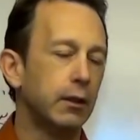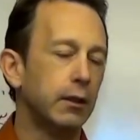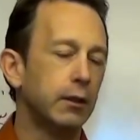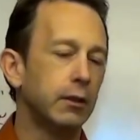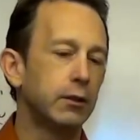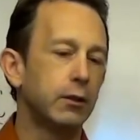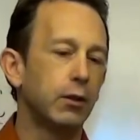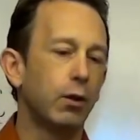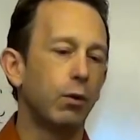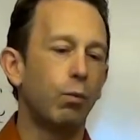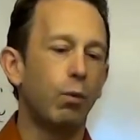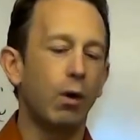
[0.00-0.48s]

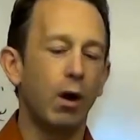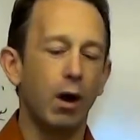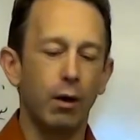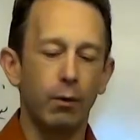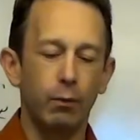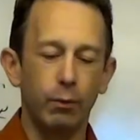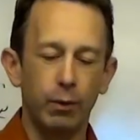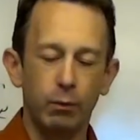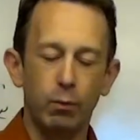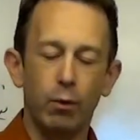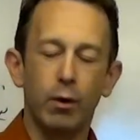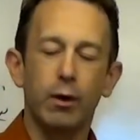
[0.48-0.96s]
So while
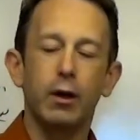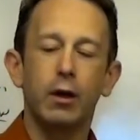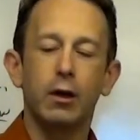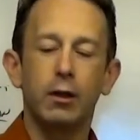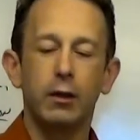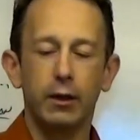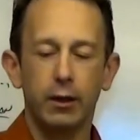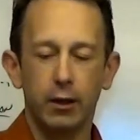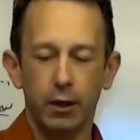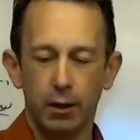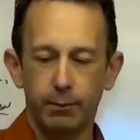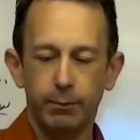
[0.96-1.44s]
we want to
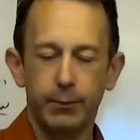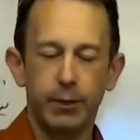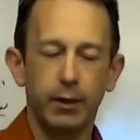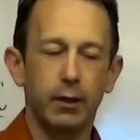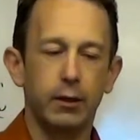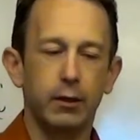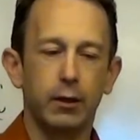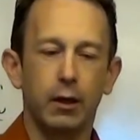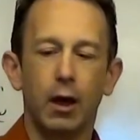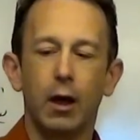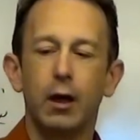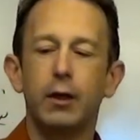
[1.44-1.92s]
clean up the
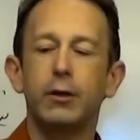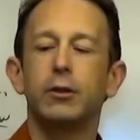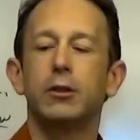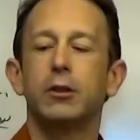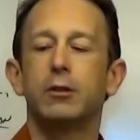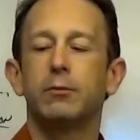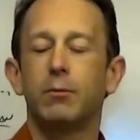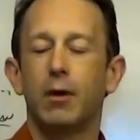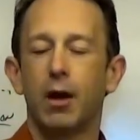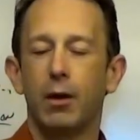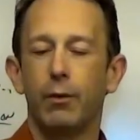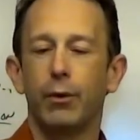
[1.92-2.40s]

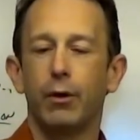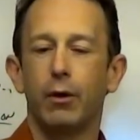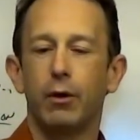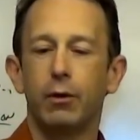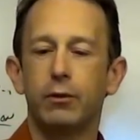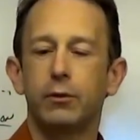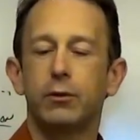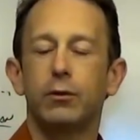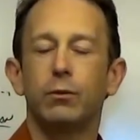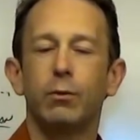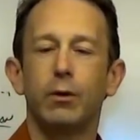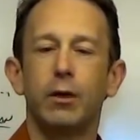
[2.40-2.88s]
unconscious mind, we
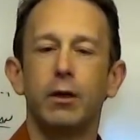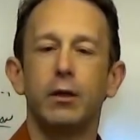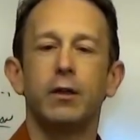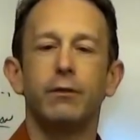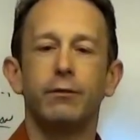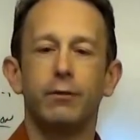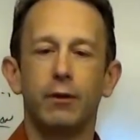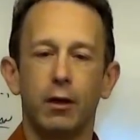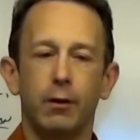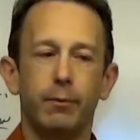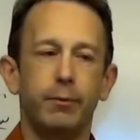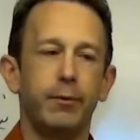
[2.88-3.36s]
also want to
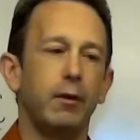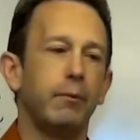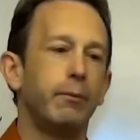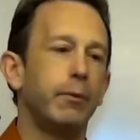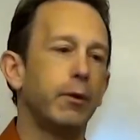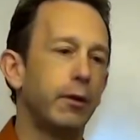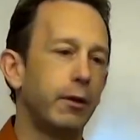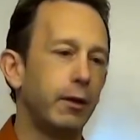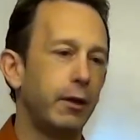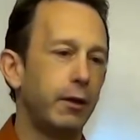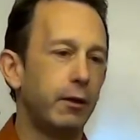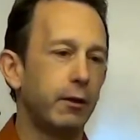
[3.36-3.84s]
develop the
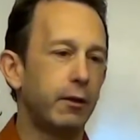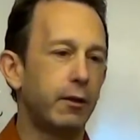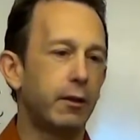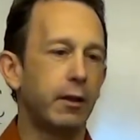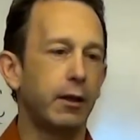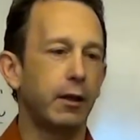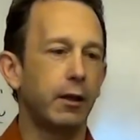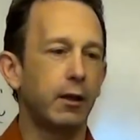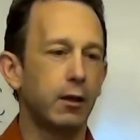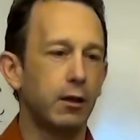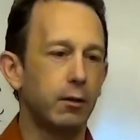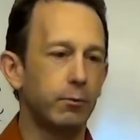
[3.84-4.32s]
ability to
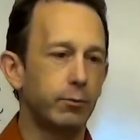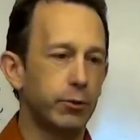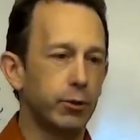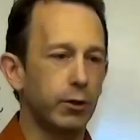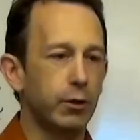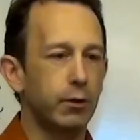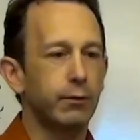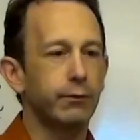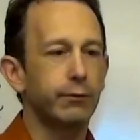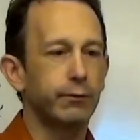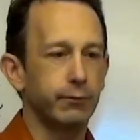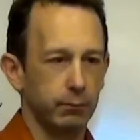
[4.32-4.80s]
think and
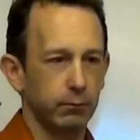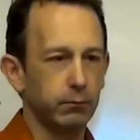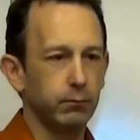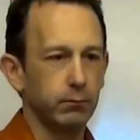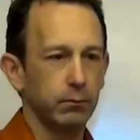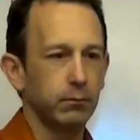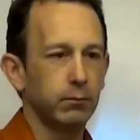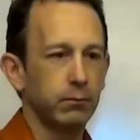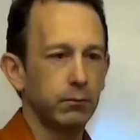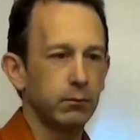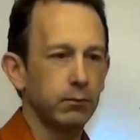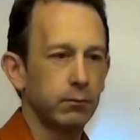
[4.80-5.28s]
observe.
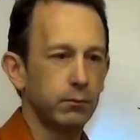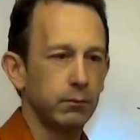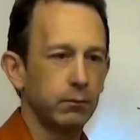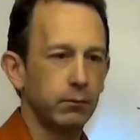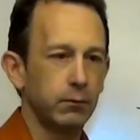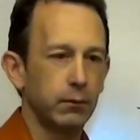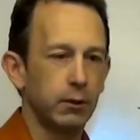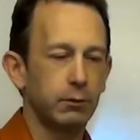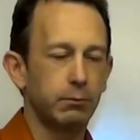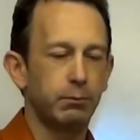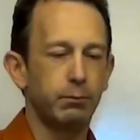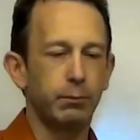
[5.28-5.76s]

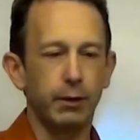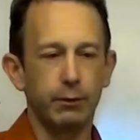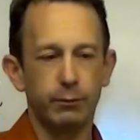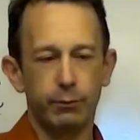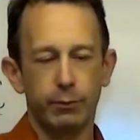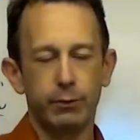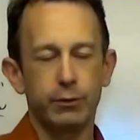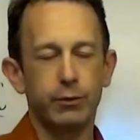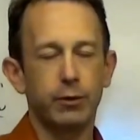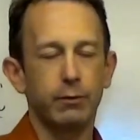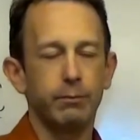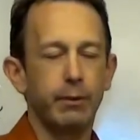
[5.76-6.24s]
As
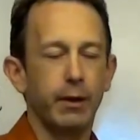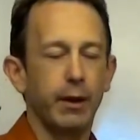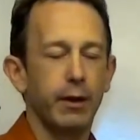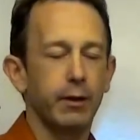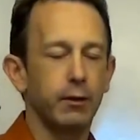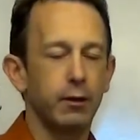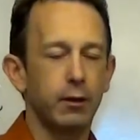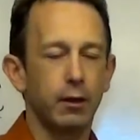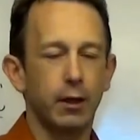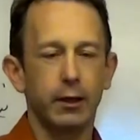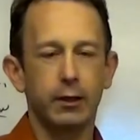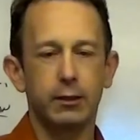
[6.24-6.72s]
Richard
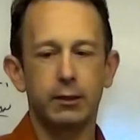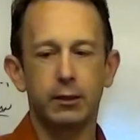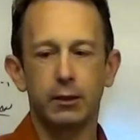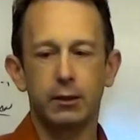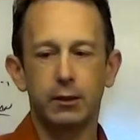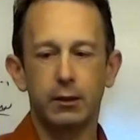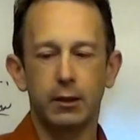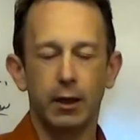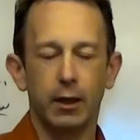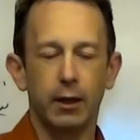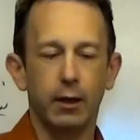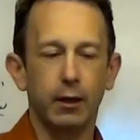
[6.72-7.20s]
Bandler likes to
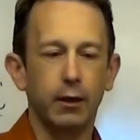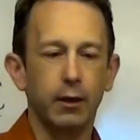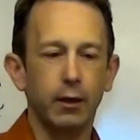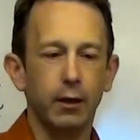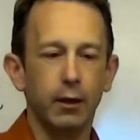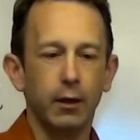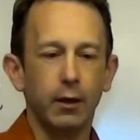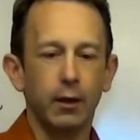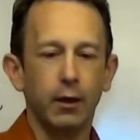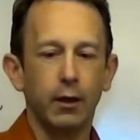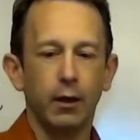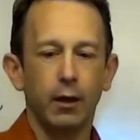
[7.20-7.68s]
say,
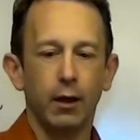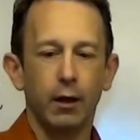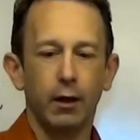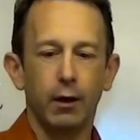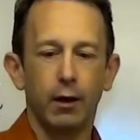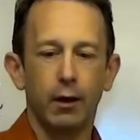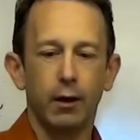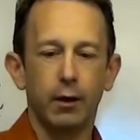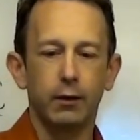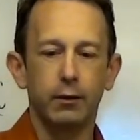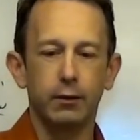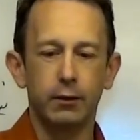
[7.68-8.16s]

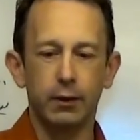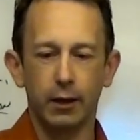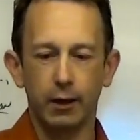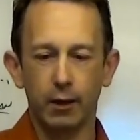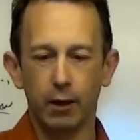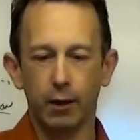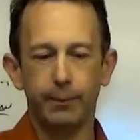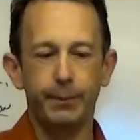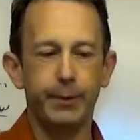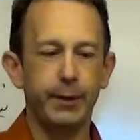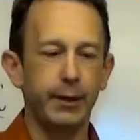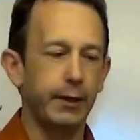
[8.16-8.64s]

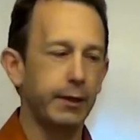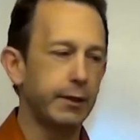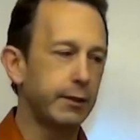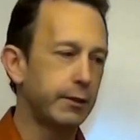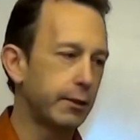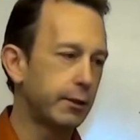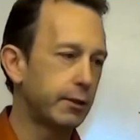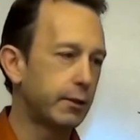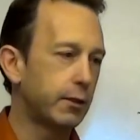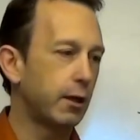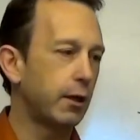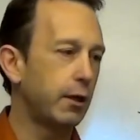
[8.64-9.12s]
NLP is
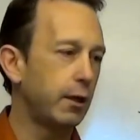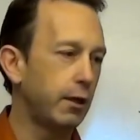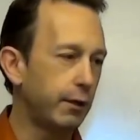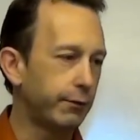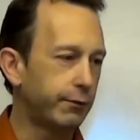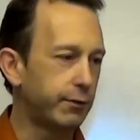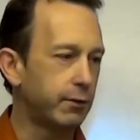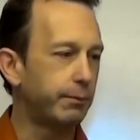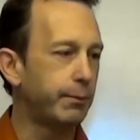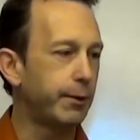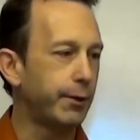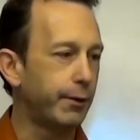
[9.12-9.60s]
the study of
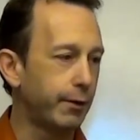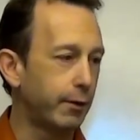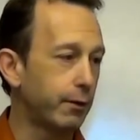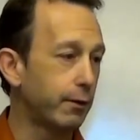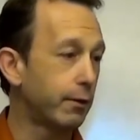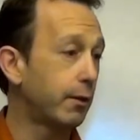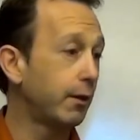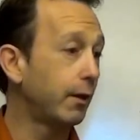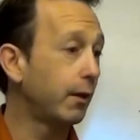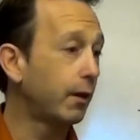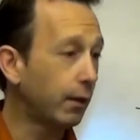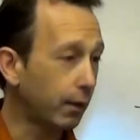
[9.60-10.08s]
superior
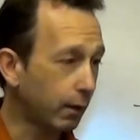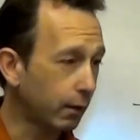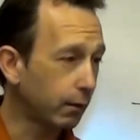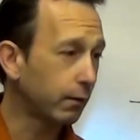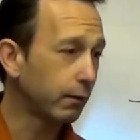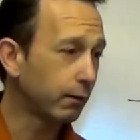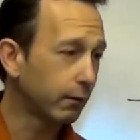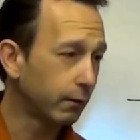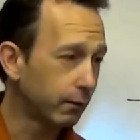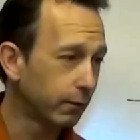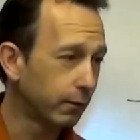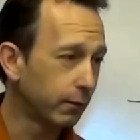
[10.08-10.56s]
thinking.
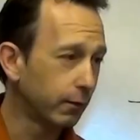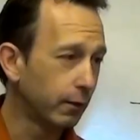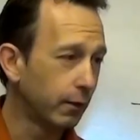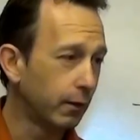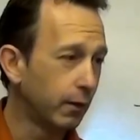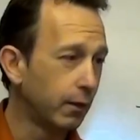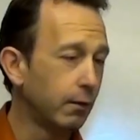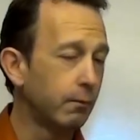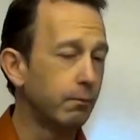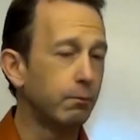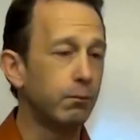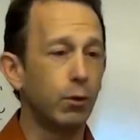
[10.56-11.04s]

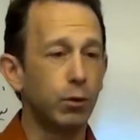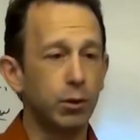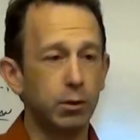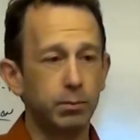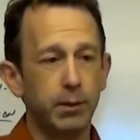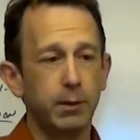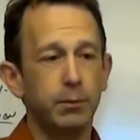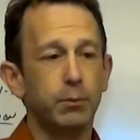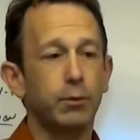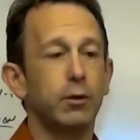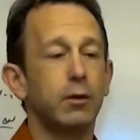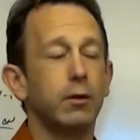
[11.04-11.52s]
Most
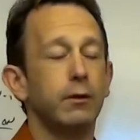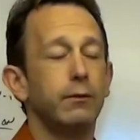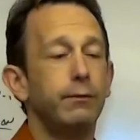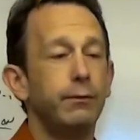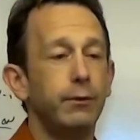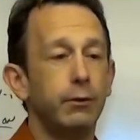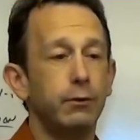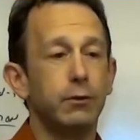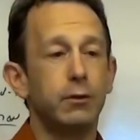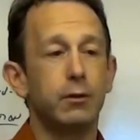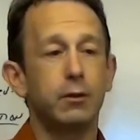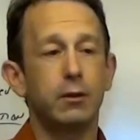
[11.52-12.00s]
people
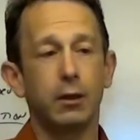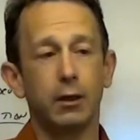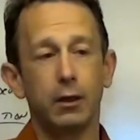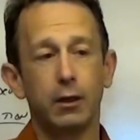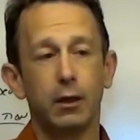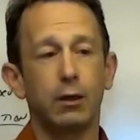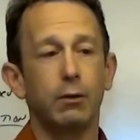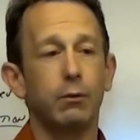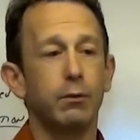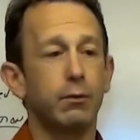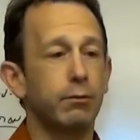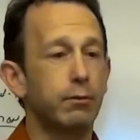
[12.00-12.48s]
confuse
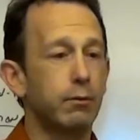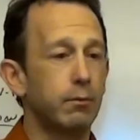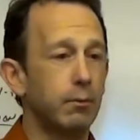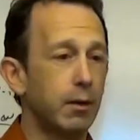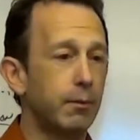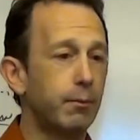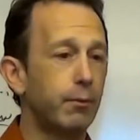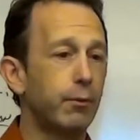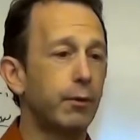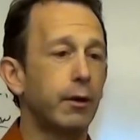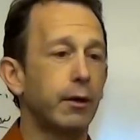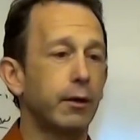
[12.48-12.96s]
thinking with
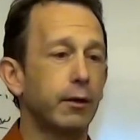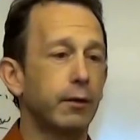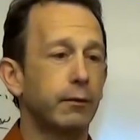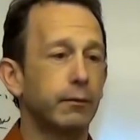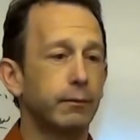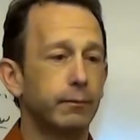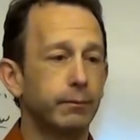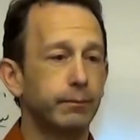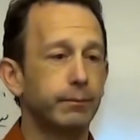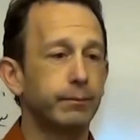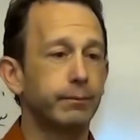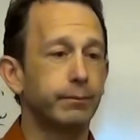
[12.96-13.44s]
remembering,
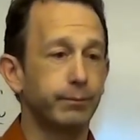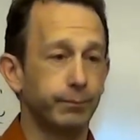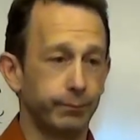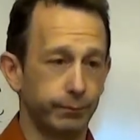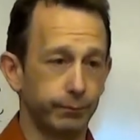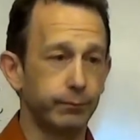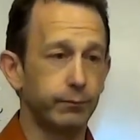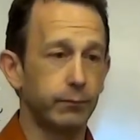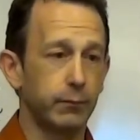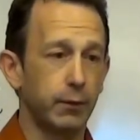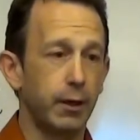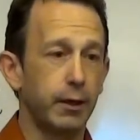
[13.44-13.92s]

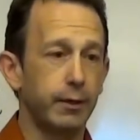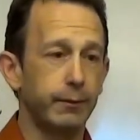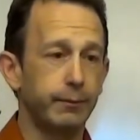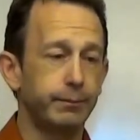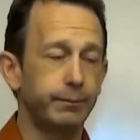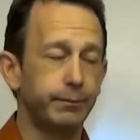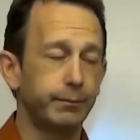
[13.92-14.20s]
right?